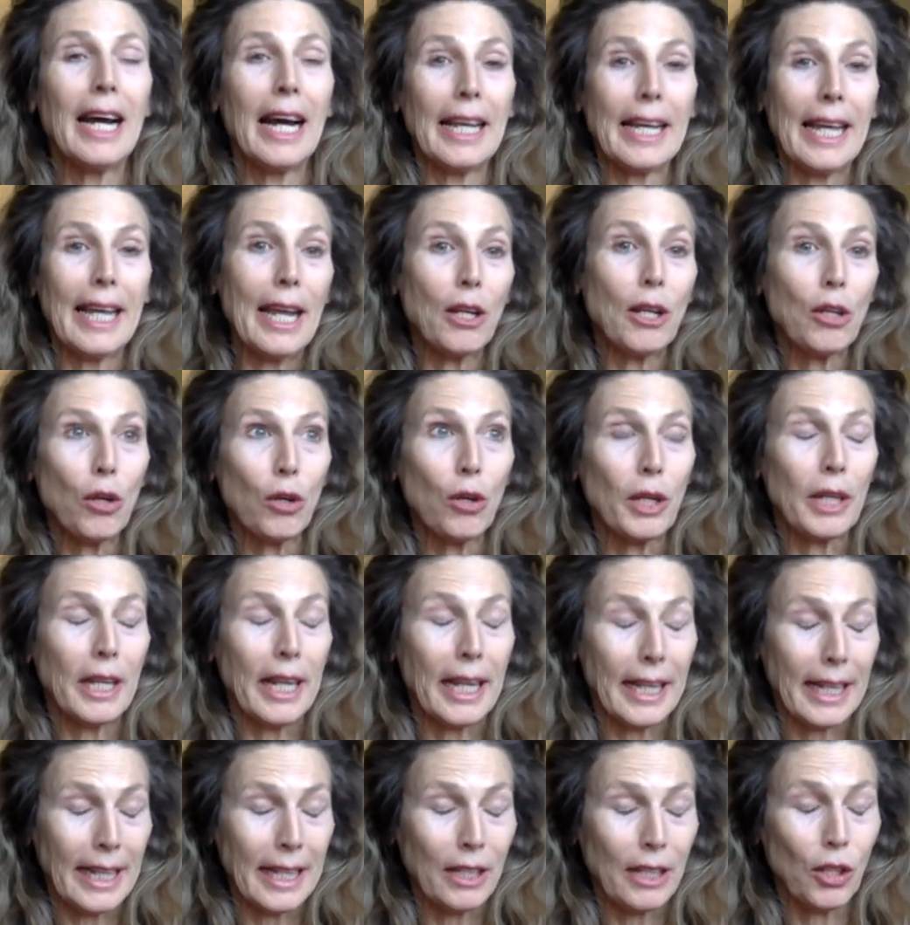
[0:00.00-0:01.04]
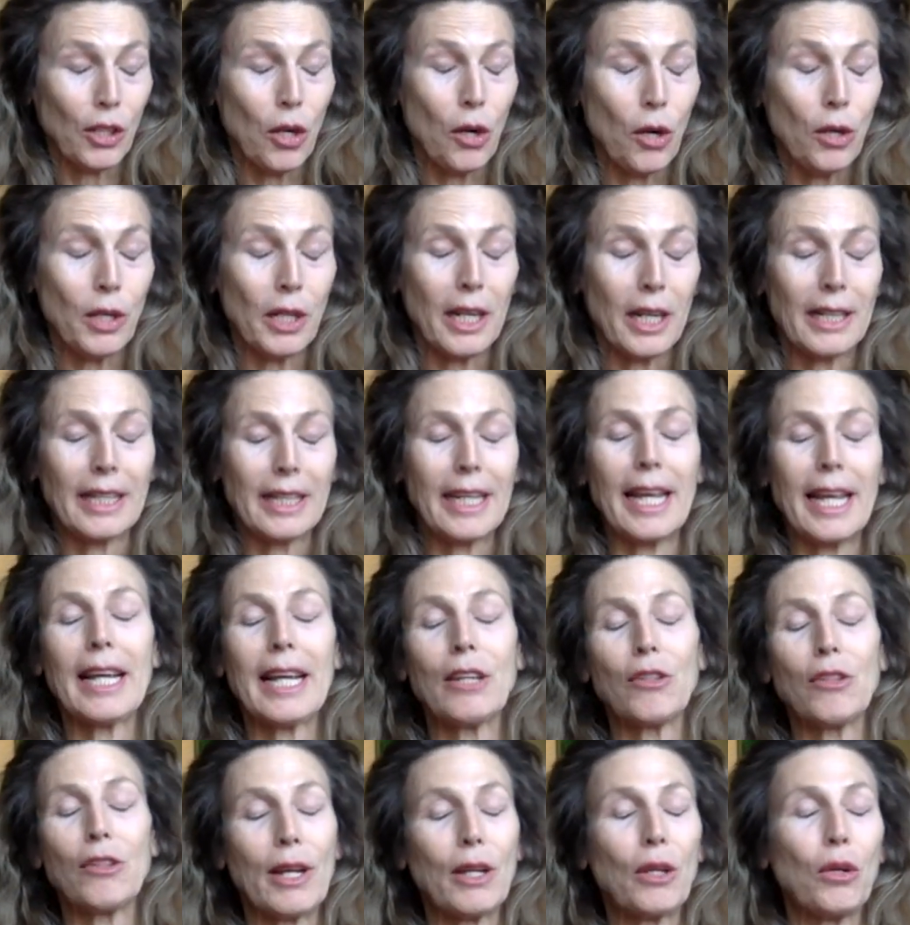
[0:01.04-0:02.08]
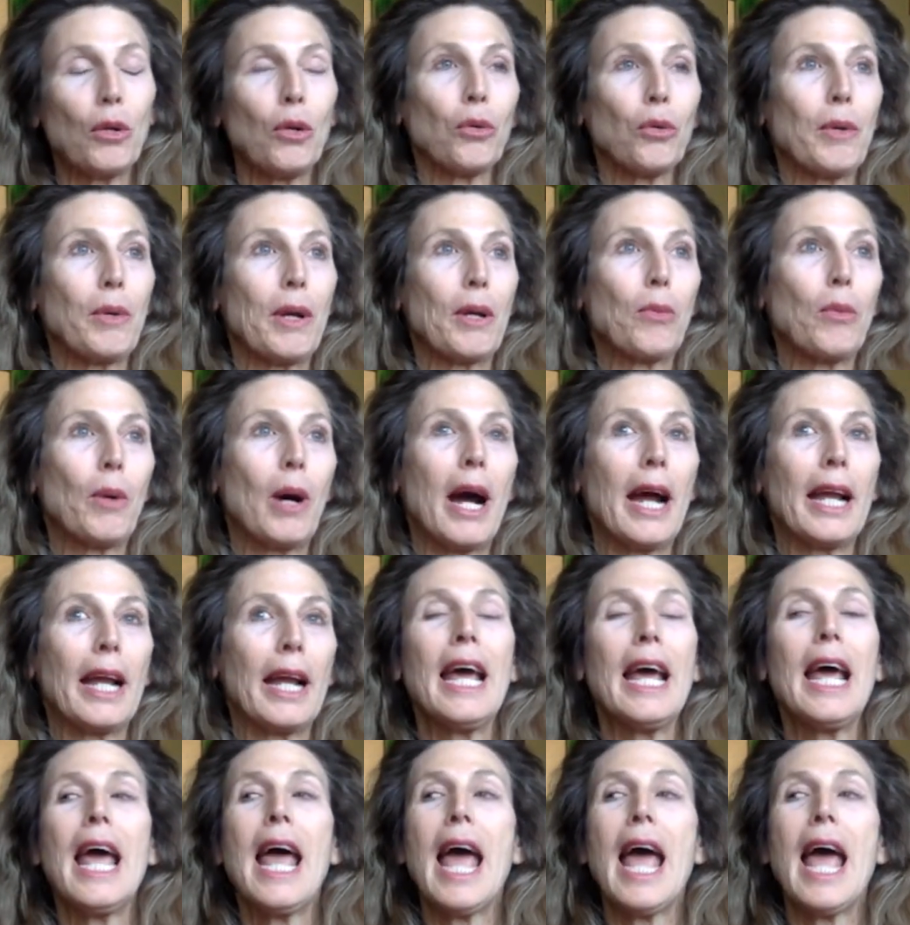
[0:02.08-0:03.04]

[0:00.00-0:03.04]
I ate coconut cake. I drank old red wine.